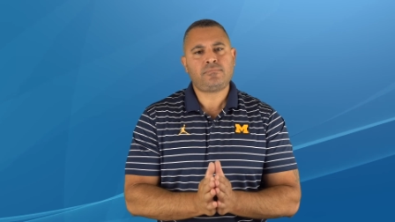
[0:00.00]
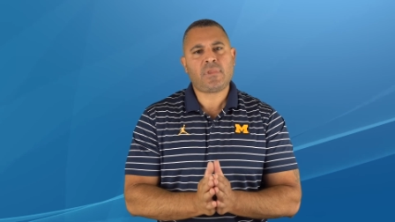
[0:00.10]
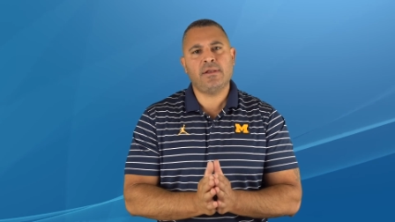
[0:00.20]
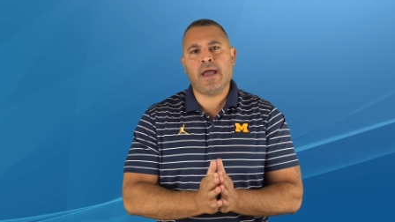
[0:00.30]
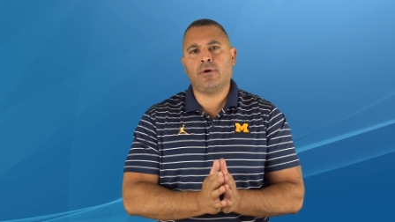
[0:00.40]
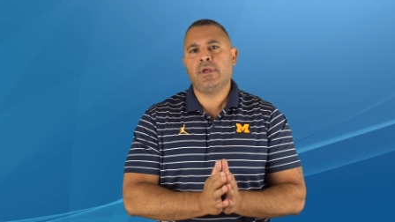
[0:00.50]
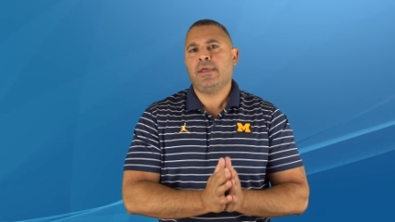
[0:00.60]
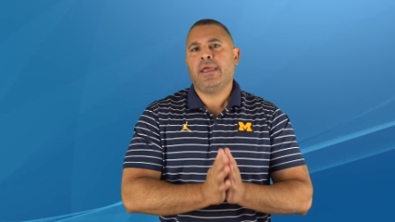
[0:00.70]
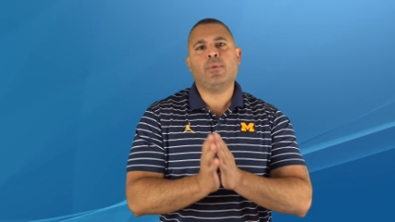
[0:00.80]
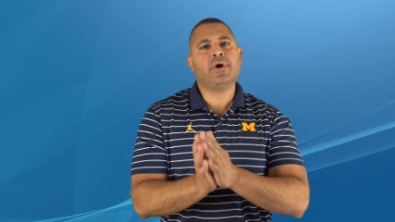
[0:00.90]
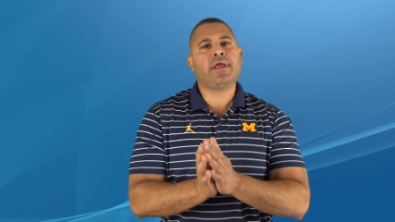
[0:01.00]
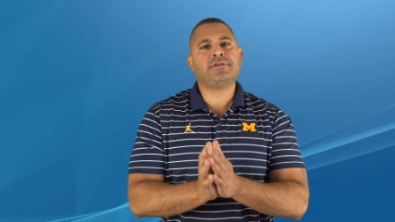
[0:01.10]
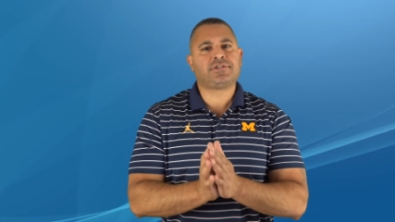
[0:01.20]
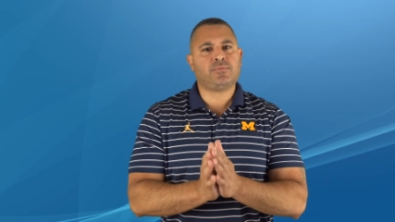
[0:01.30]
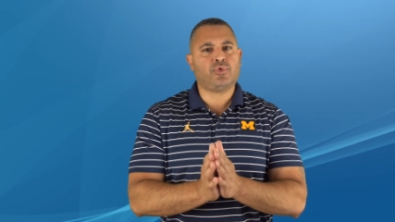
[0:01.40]
Now, and we'll get
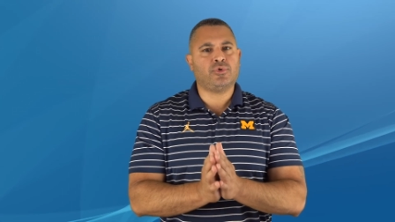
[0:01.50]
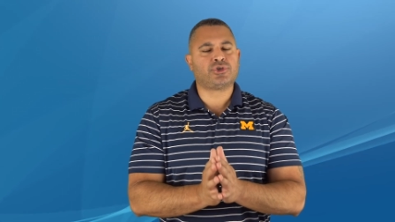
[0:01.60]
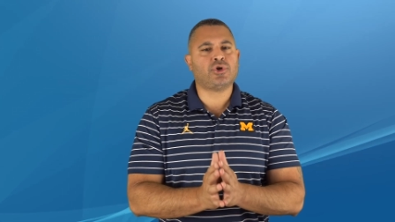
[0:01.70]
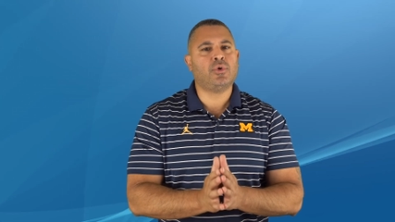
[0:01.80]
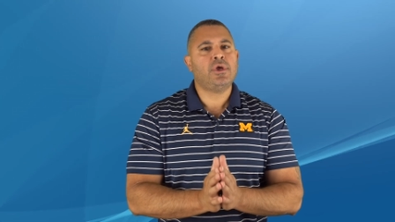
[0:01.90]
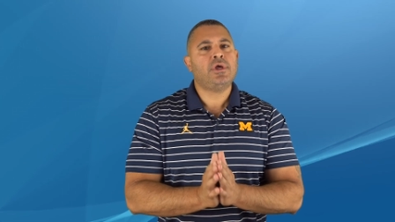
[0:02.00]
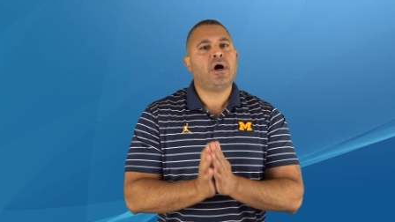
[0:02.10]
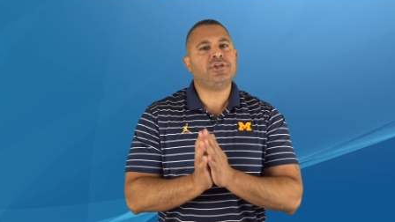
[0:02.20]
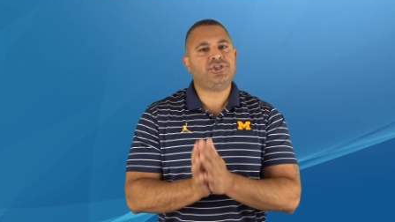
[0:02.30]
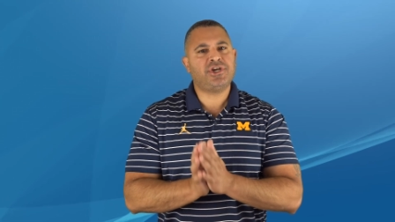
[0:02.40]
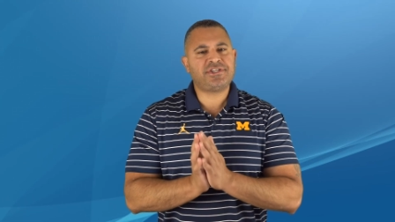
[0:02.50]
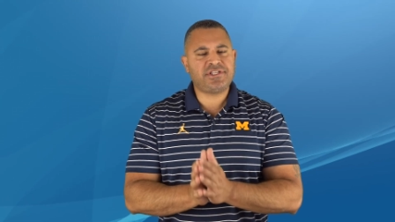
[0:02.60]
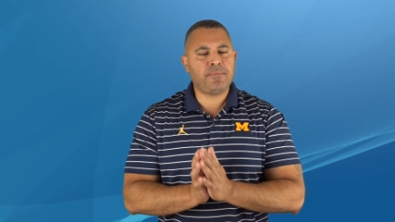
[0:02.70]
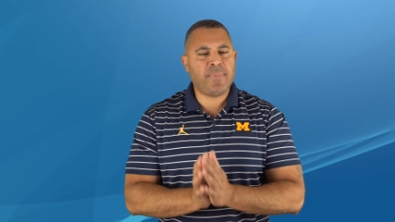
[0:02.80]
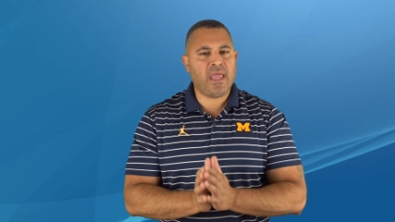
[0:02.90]
into some rules. So
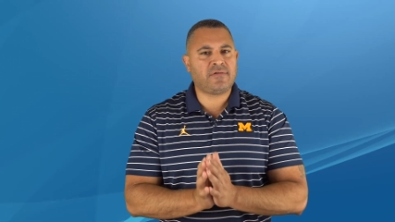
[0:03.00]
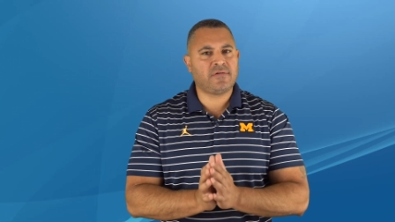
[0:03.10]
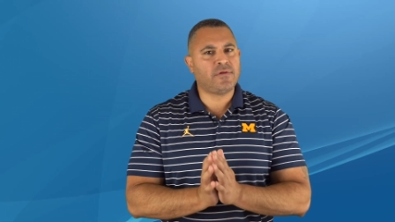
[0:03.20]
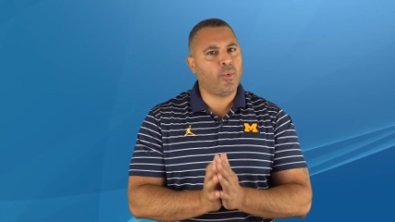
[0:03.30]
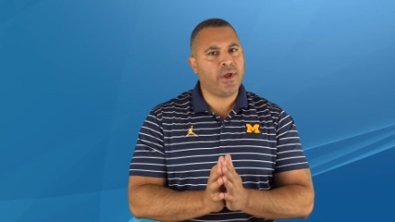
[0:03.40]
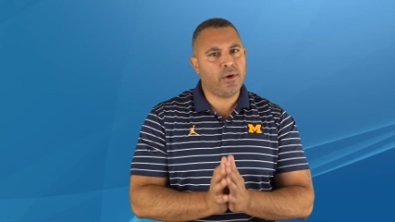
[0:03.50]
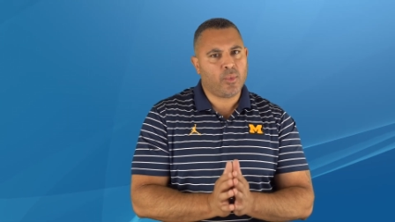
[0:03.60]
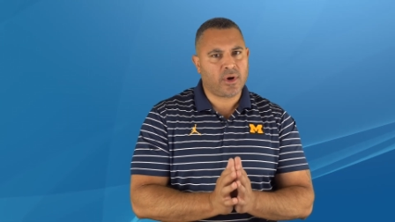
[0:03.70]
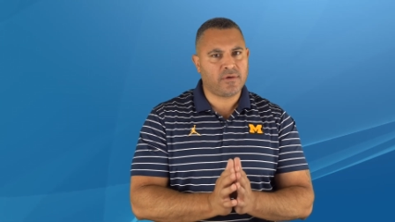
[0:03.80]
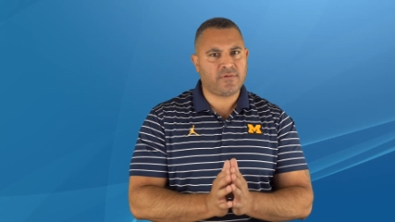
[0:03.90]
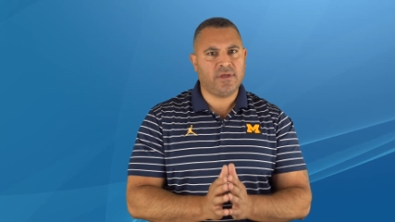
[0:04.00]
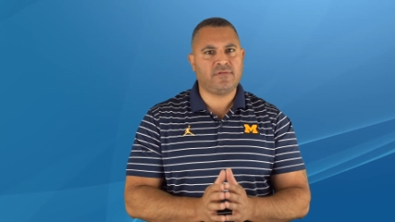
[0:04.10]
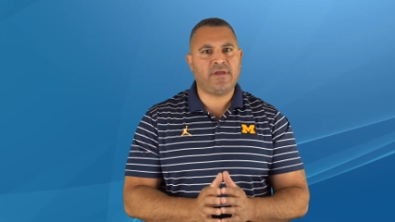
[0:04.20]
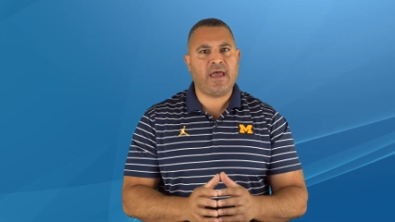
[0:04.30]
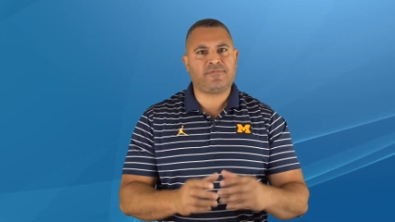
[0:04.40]
adjusted basis, the way it works is
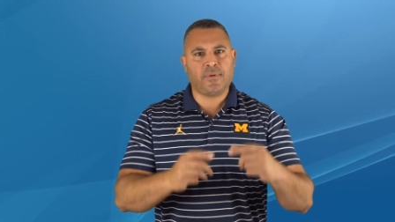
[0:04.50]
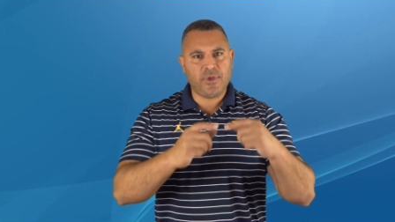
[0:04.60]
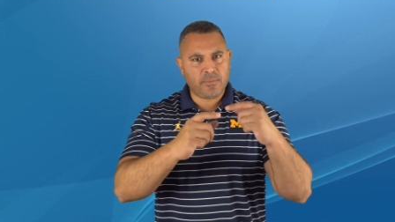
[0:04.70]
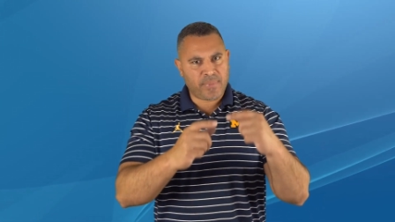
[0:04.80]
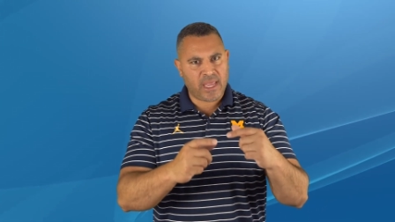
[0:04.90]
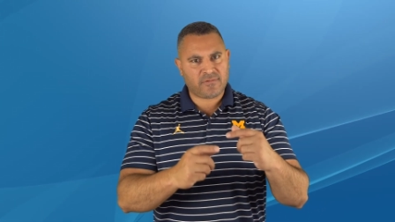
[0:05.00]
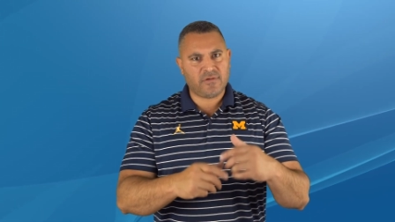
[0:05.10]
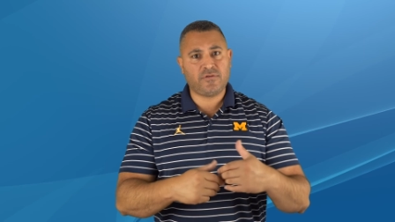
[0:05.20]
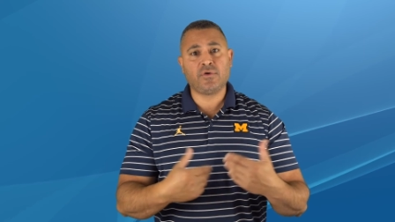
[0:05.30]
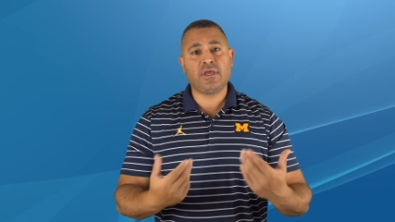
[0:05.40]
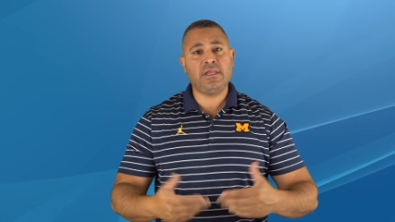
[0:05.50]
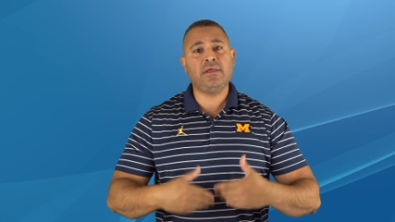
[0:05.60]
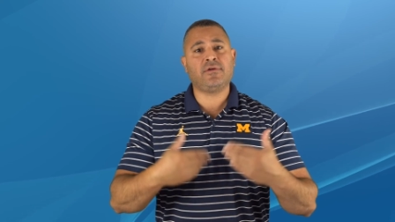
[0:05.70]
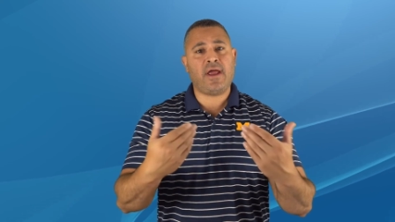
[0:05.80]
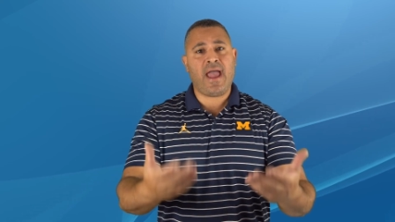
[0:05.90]
that from your basis, you can
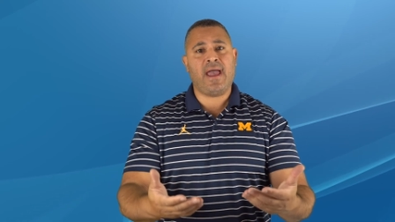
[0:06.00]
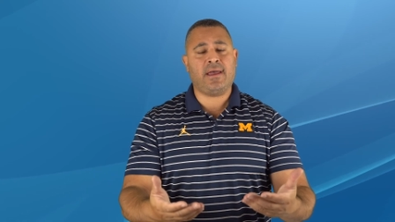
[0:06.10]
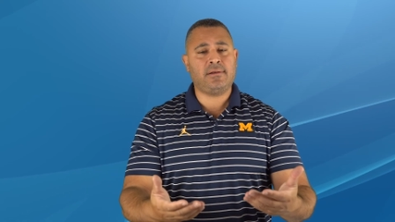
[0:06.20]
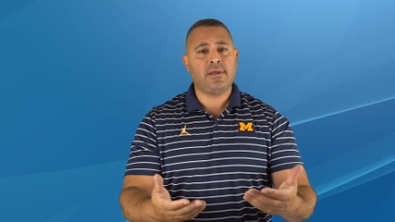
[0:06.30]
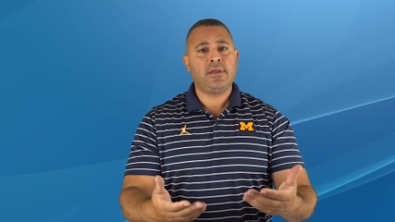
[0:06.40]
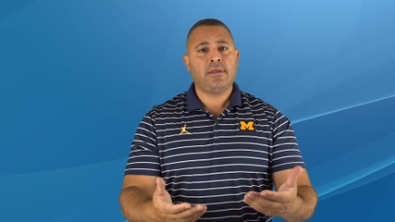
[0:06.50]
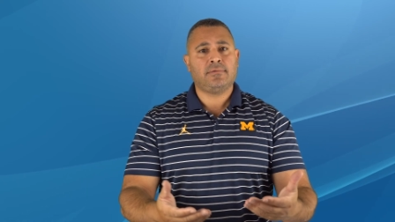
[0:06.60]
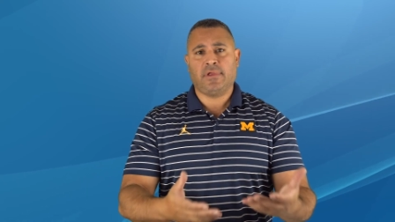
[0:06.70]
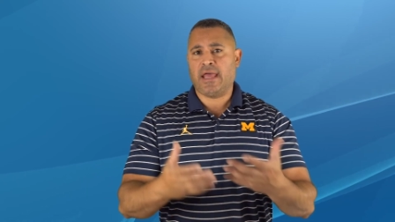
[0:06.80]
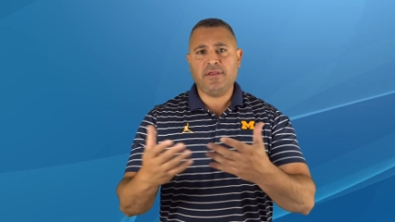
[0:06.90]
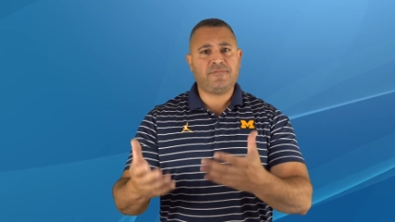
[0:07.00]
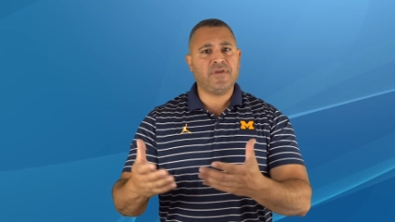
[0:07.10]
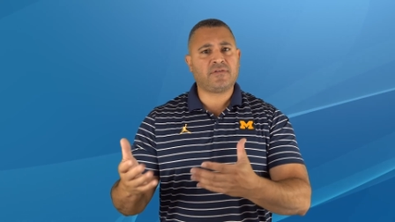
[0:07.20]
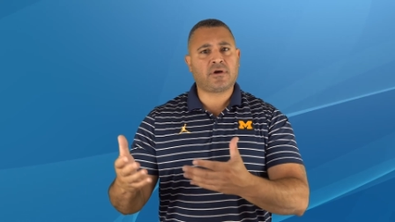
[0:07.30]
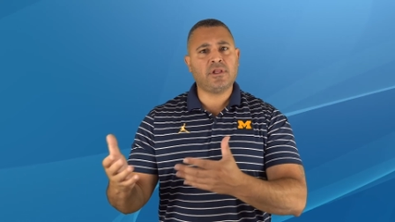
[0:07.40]
either add any
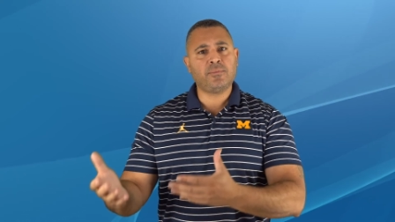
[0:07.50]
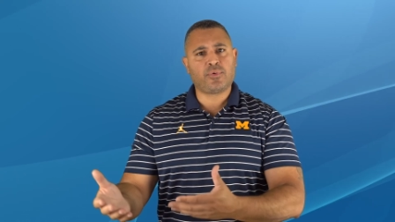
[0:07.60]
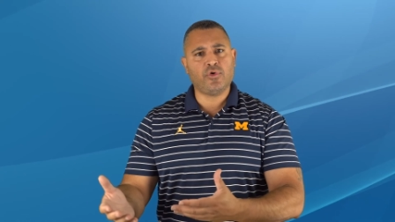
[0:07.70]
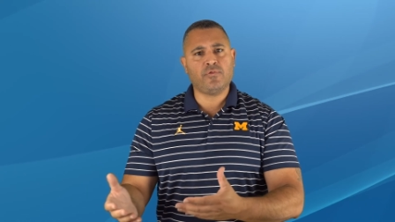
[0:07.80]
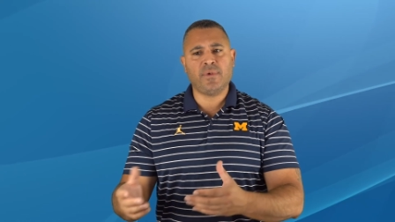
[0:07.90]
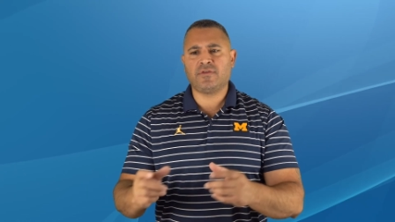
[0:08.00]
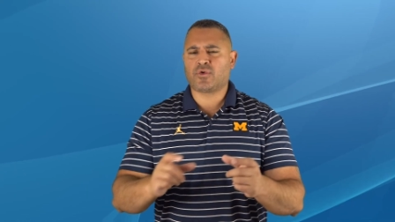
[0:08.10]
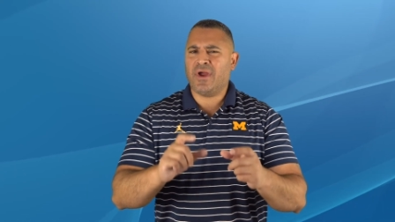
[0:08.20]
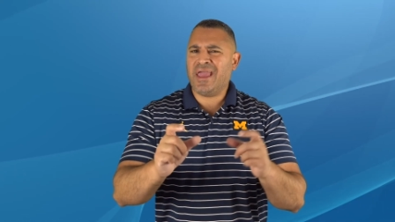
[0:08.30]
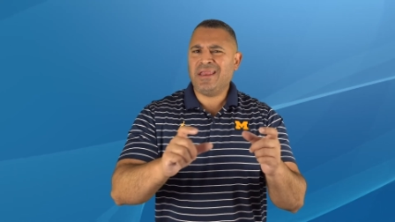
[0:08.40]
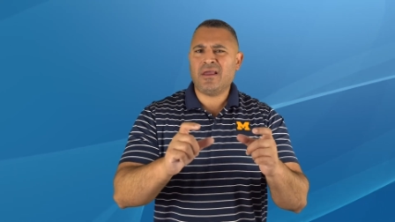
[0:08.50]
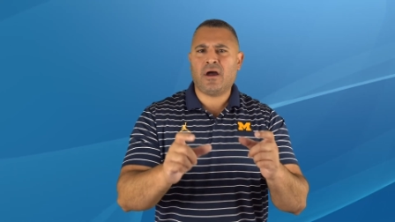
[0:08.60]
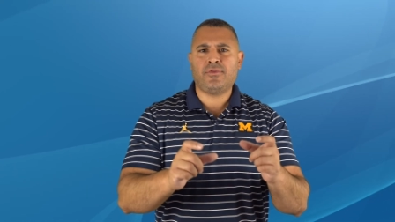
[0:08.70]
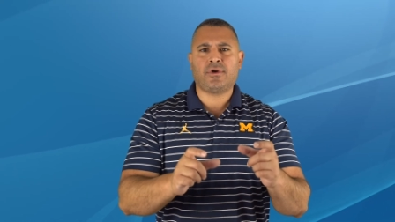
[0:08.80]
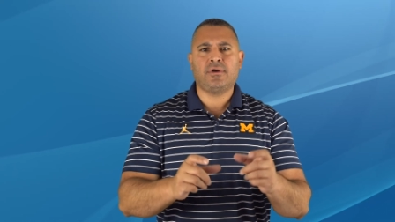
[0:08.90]
physical improvements or any
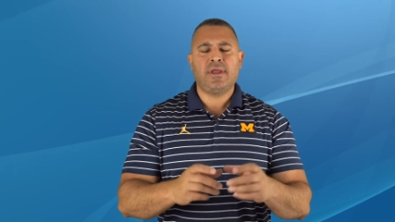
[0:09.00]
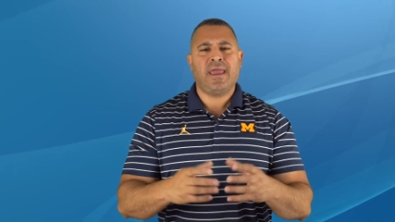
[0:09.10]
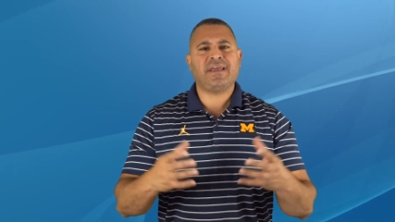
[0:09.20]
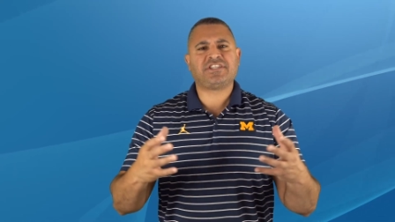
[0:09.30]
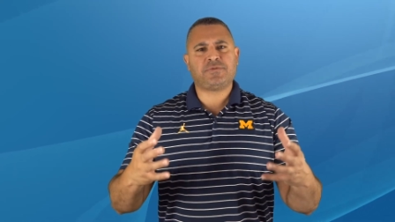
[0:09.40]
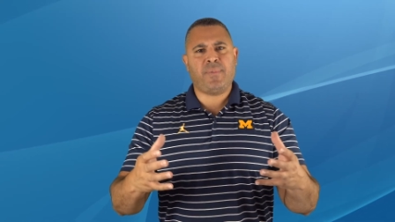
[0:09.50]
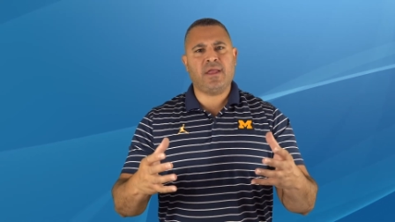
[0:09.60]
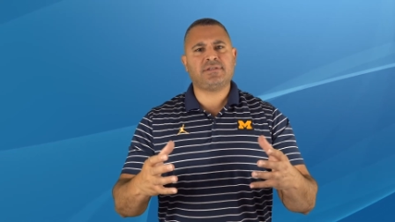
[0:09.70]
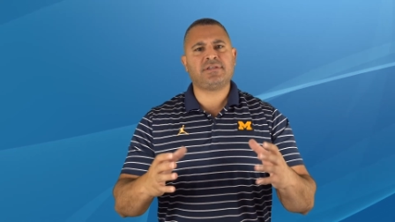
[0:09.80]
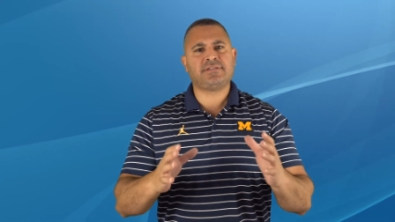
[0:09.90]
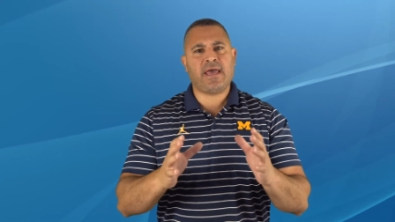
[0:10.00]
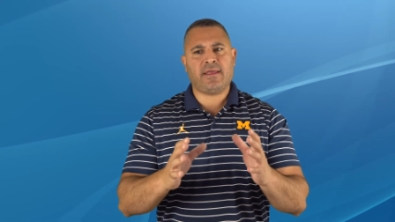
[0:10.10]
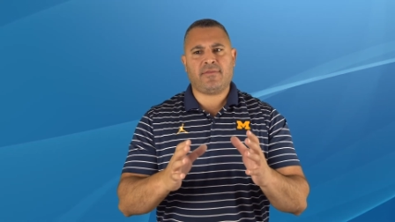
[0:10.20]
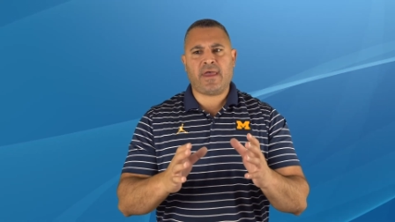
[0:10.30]
other expenses that